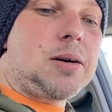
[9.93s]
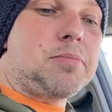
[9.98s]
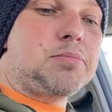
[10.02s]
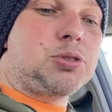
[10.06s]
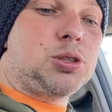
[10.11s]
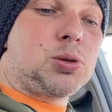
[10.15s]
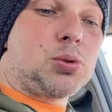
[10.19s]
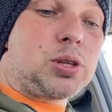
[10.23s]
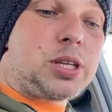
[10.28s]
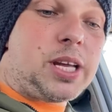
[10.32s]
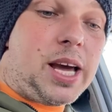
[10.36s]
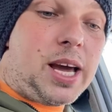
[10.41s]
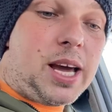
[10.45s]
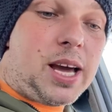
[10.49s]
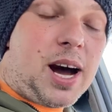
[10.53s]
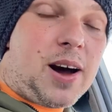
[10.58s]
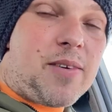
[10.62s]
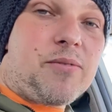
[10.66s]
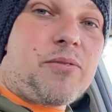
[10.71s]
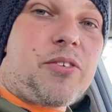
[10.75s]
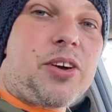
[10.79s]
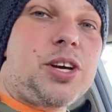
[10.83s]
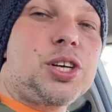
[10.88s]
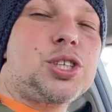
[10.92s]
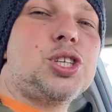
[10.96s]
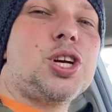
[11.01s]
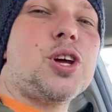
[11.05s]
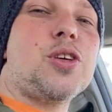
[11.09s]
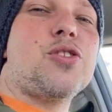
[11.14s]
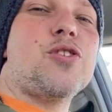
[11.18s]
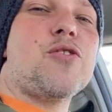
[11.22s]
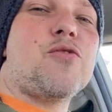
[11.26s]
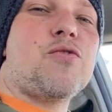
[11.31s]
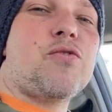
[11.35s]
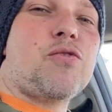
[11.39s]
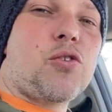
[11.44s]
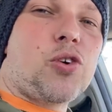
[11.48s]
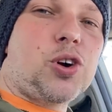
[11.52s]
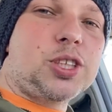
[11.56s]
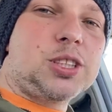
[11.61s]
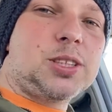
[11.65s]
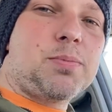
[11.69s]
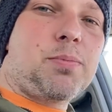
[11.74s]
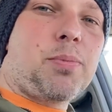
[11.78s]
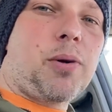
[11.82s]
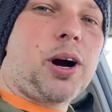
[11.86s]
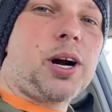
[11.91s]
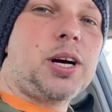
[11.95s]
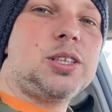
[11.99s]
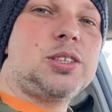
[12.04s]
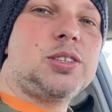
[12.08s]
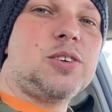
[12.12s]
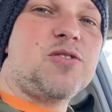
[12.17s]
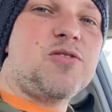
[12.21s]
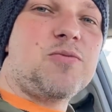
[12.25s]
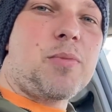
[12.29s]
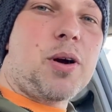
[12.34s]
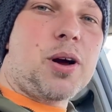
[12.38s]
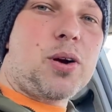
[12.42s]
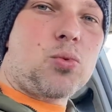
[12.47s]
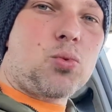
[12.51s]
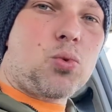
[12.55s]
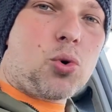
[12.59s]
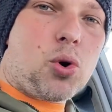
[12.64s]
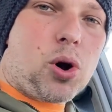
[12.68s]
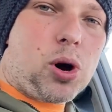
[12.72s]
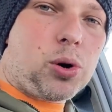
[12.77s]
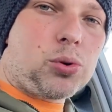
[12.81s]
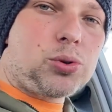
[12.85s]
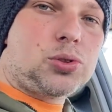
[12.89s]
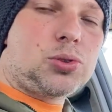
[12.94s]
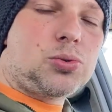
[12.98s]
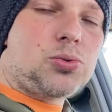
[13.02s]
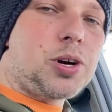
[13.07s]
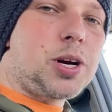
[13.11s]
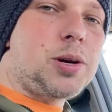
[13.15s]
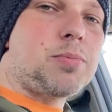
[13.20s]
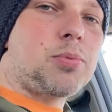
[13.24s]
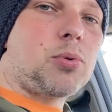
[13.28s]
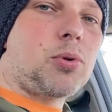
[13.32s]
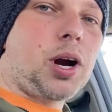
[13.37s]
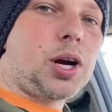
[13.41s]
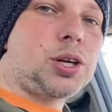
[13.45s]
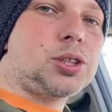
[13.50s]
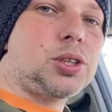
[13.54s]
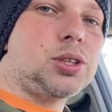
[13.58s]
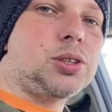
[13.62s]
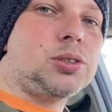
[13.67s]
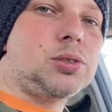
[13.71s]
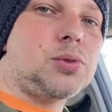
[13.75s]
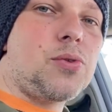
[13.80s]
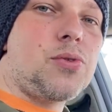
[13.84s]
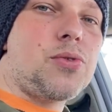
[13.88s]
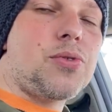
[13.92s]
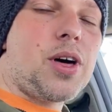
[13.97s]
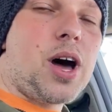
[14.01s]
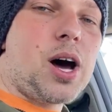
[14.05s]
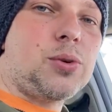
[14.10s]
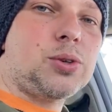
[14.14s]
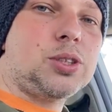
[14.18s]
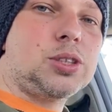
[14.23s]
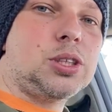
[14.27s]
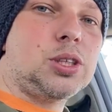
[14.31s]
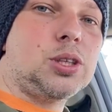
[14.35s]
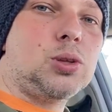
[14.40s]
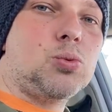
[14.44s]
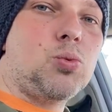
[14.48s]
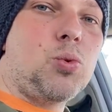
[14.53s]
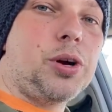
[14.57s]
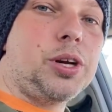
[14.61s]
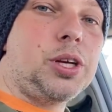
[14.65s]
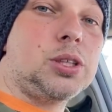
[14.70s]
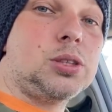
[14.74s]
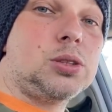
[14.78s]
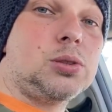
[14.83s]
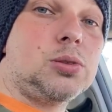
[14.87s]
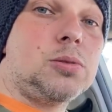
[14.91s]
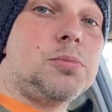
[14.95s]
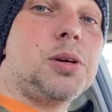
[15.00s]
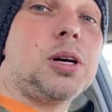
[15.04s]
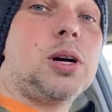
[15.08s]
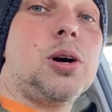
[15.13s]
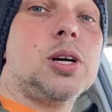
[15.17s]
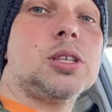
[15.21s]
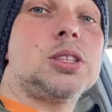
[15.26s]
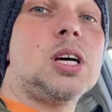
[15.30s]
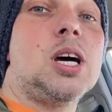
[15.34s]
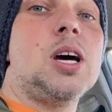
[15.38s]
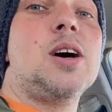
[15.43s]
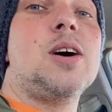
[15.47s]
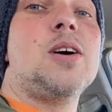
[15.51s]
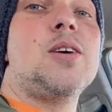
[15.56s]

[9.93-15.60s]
today I'm finishing the first parts of my road trip Russia 2022, because